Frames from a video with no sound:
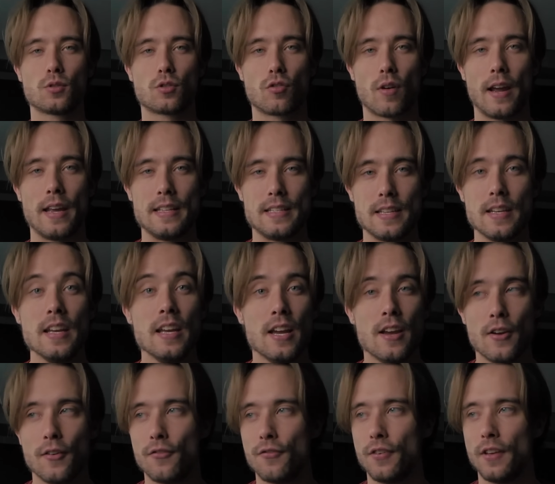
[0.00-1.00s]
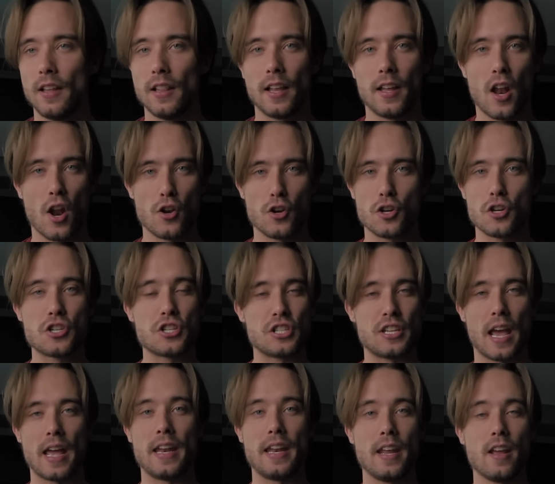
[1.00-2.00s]
crazy feel and
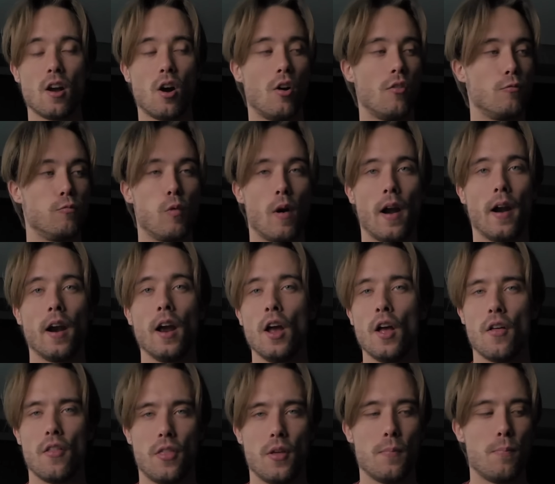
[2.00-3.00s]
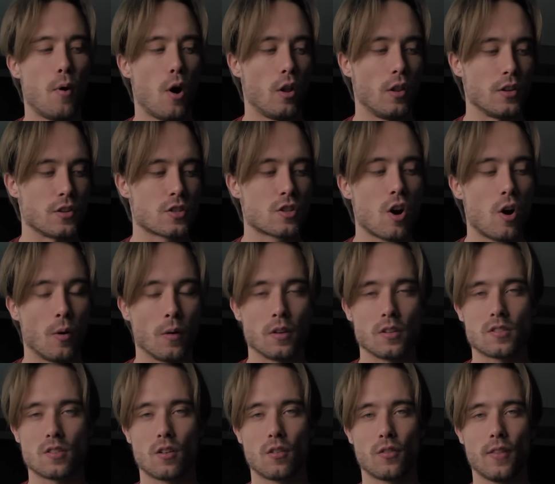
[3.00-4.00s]
understanding of where the ball is going.
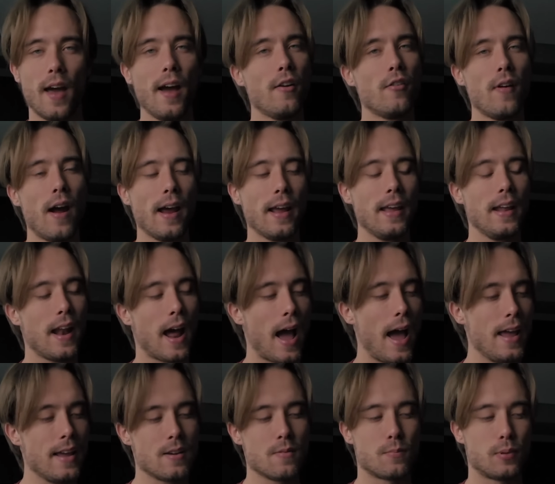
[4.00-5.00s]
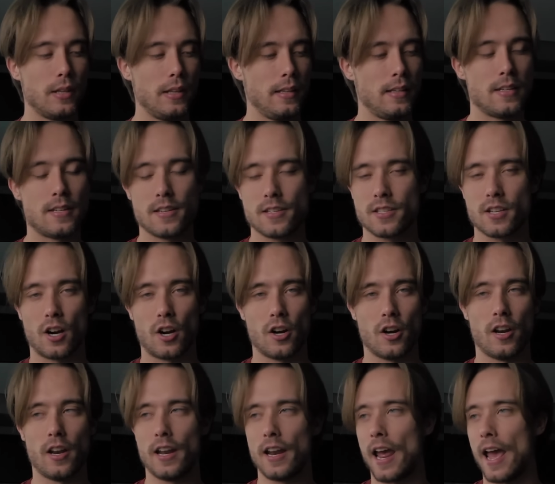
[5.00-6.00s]
So that racket, I completely
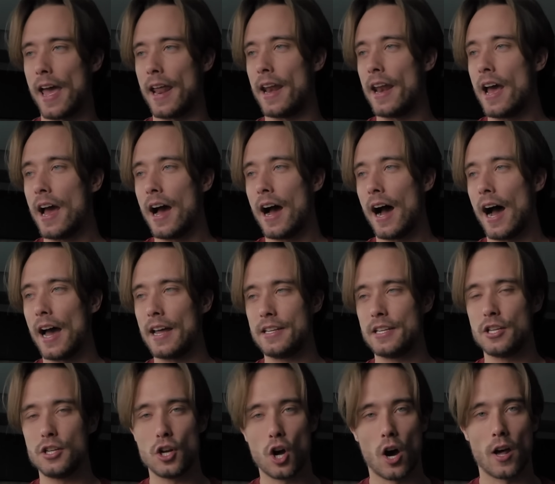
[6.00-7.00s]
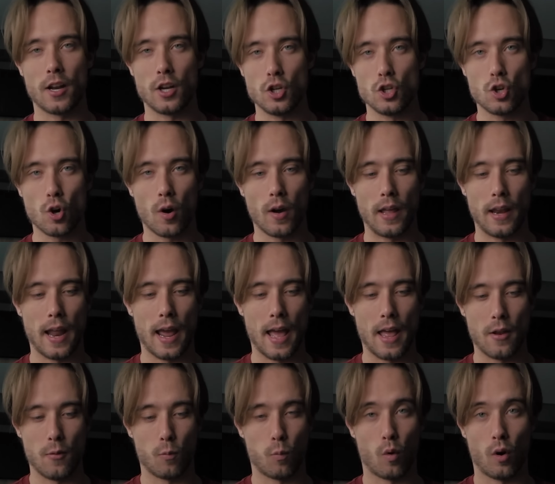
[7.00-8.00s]
discarded it and I did not enjoy it.
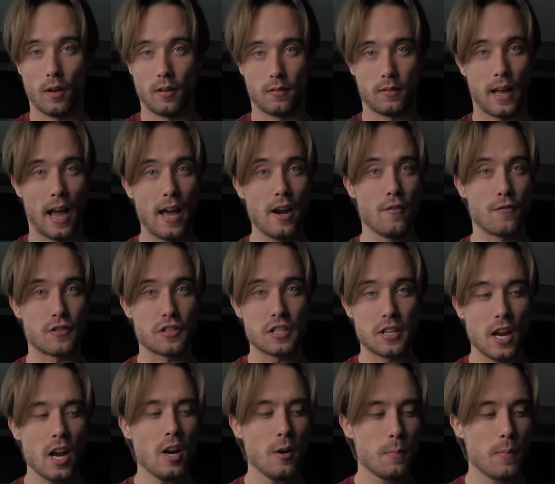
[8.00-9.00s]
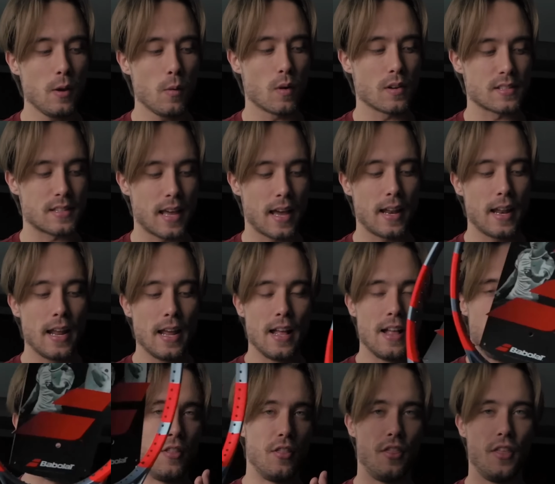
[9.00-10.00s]
And what kind of scared me was that
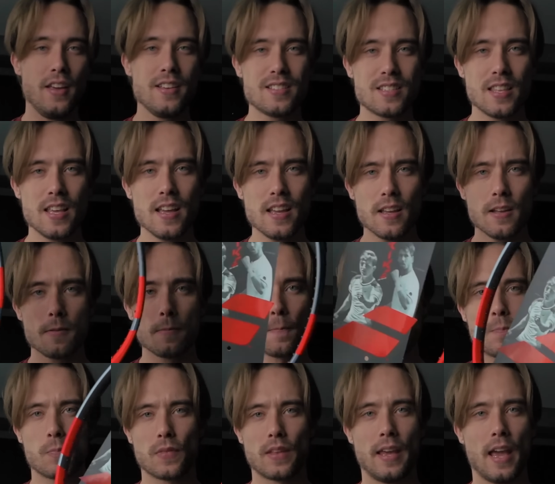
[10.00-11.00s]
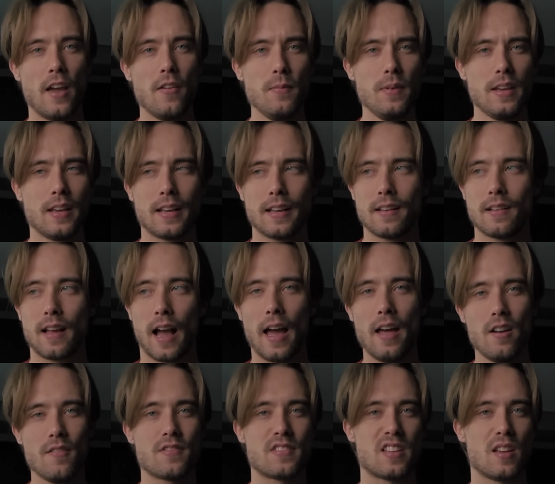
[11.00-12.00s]
this thing gave me kind
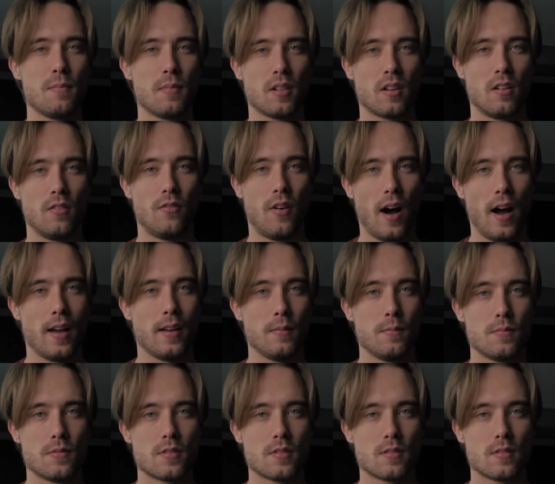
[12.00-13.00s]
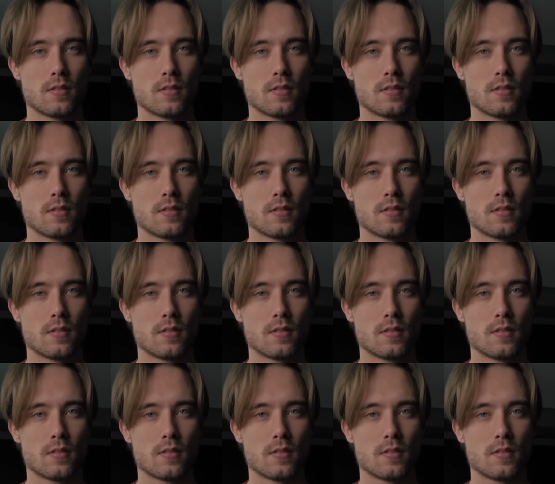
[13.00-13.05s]
of similar vibes.